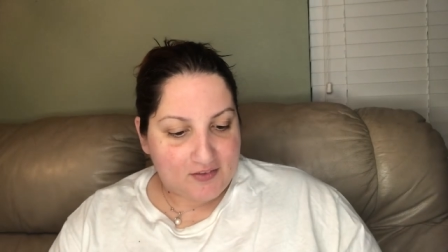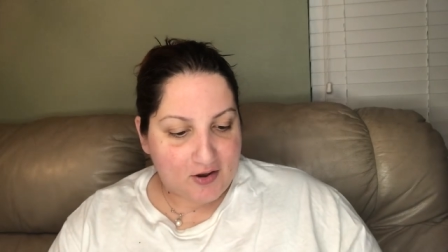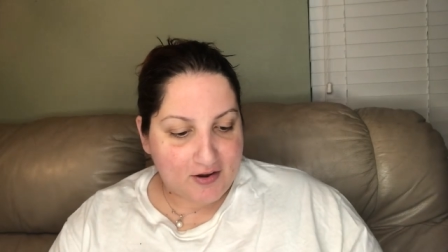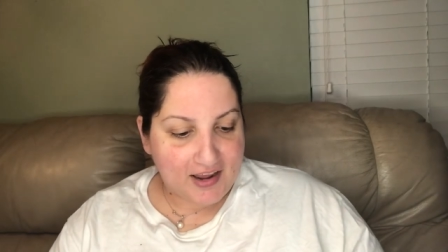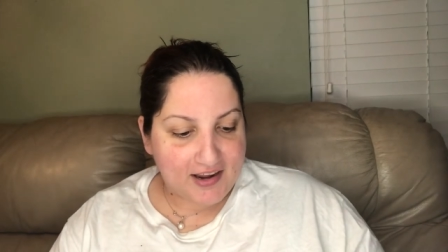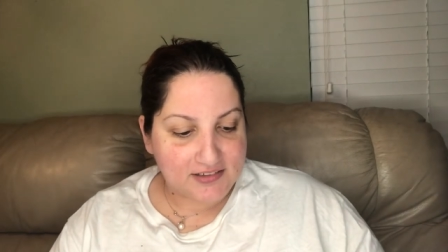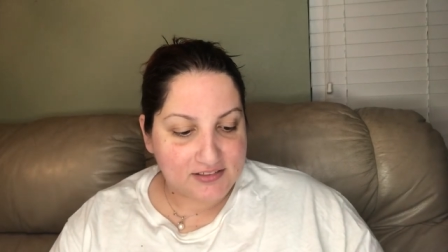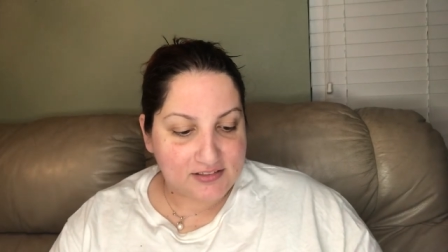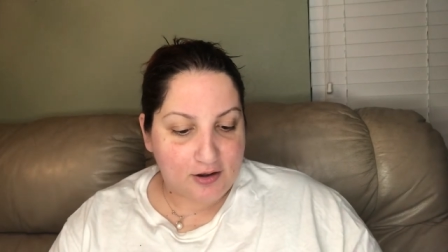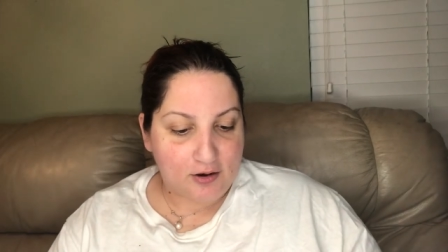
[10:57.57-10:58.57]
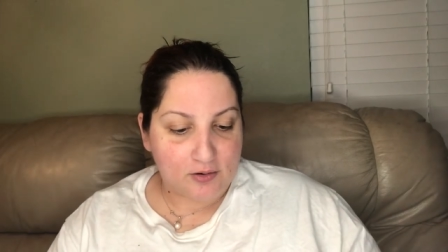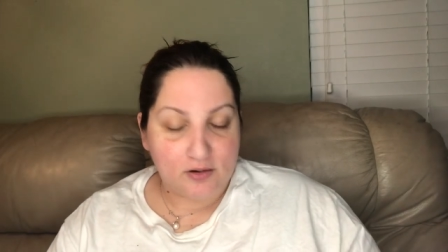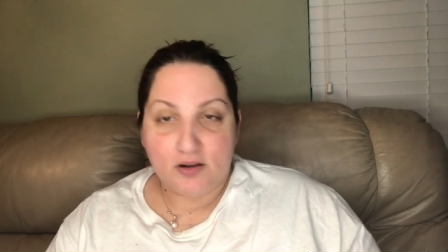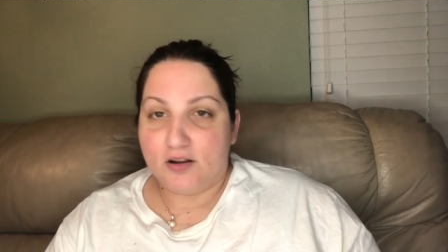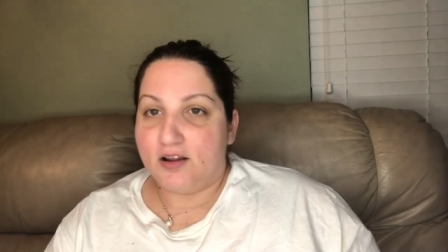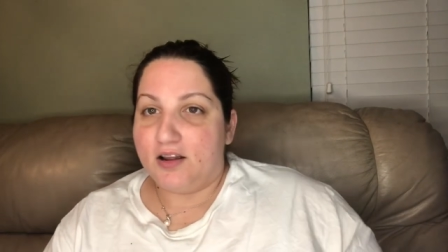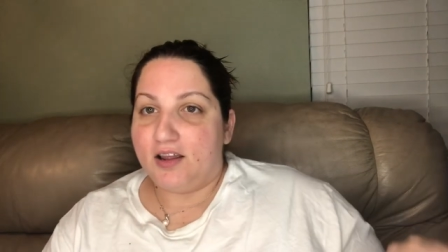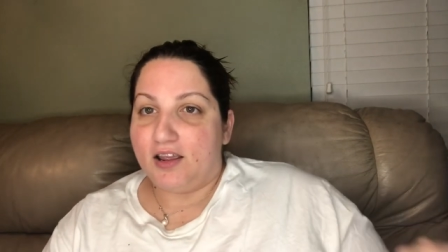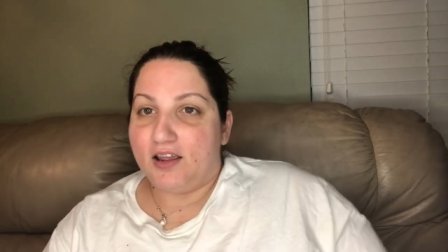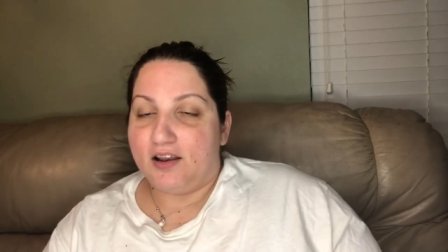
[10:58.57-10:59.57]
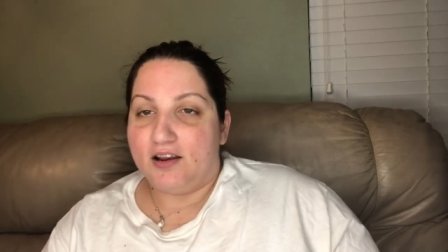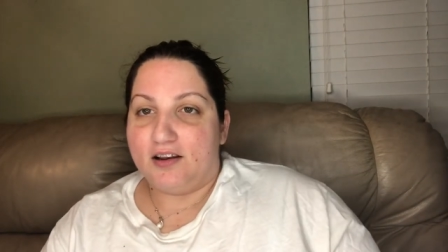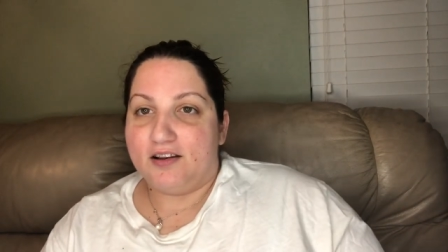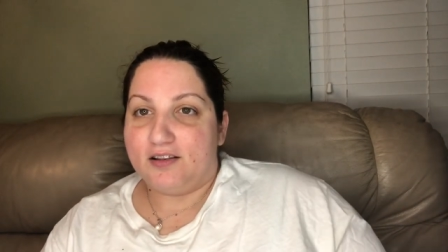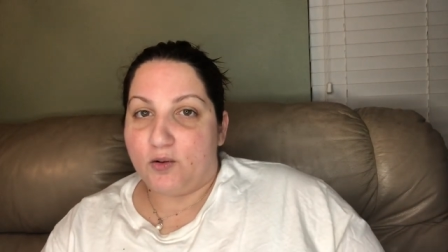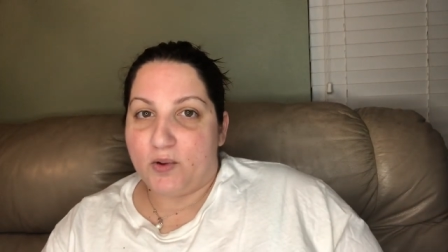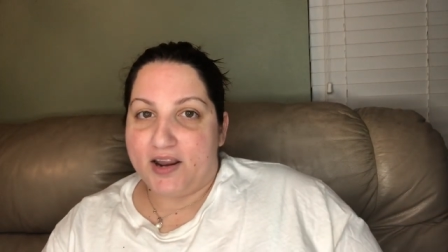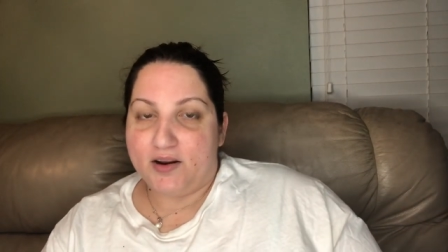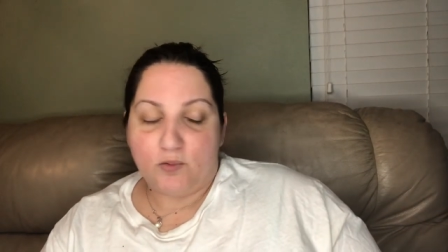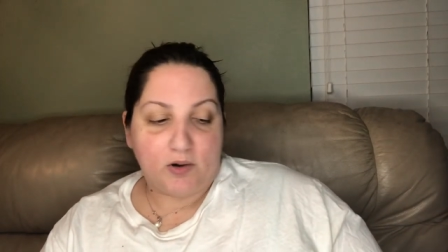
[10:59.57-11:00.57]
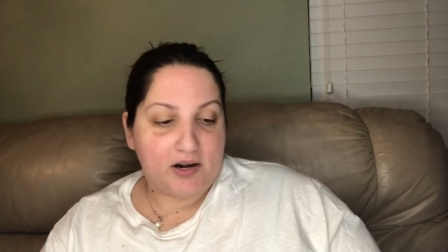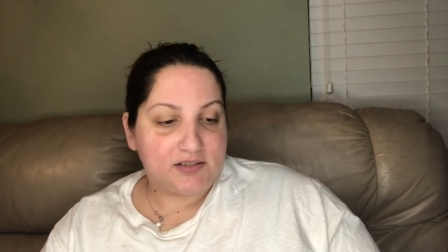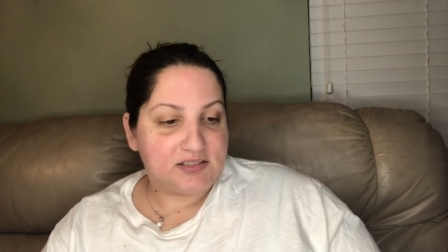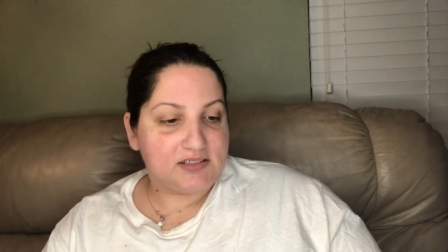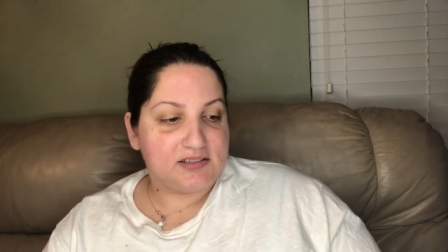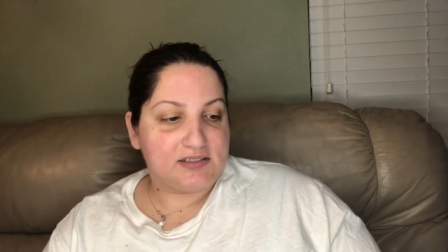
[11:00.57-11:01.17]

Okay, so the way it works is